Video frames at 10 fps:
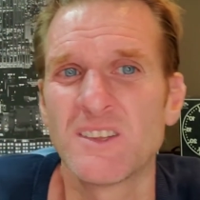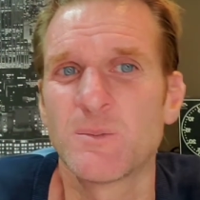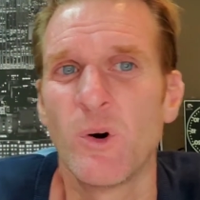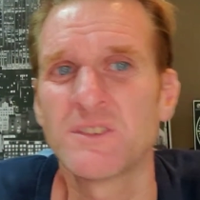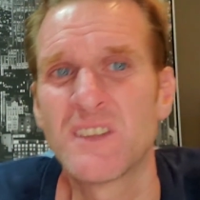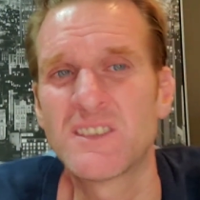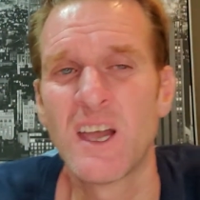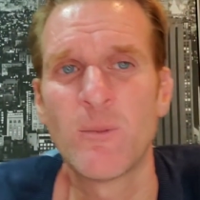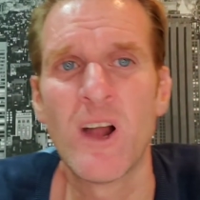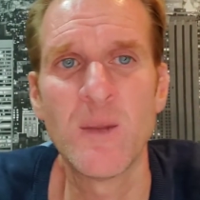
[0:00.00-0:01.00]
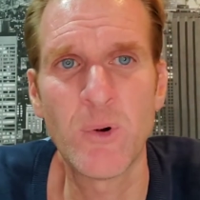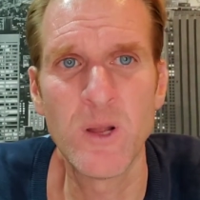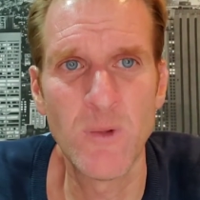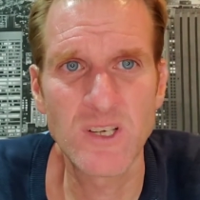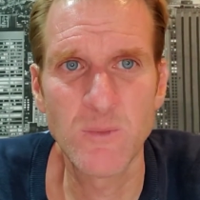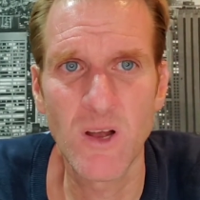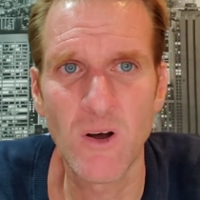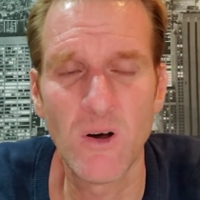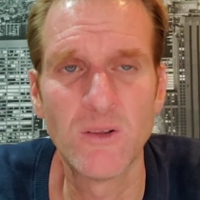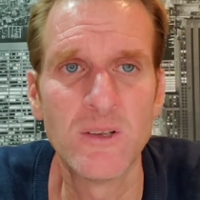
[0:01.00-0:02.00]
that's most of the time right pretty much about
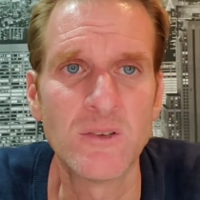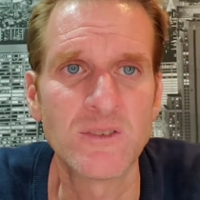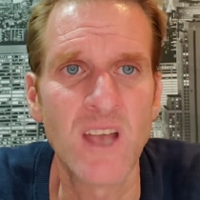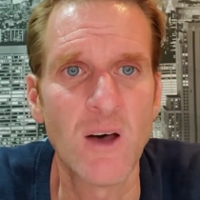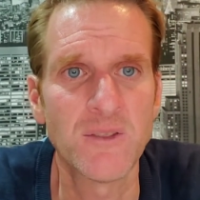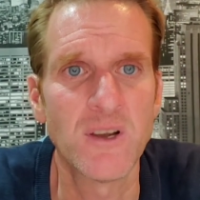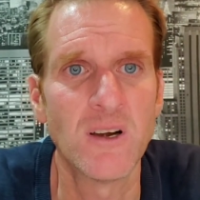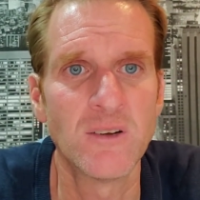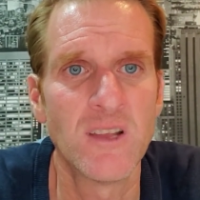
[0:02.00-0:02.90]
all news out there?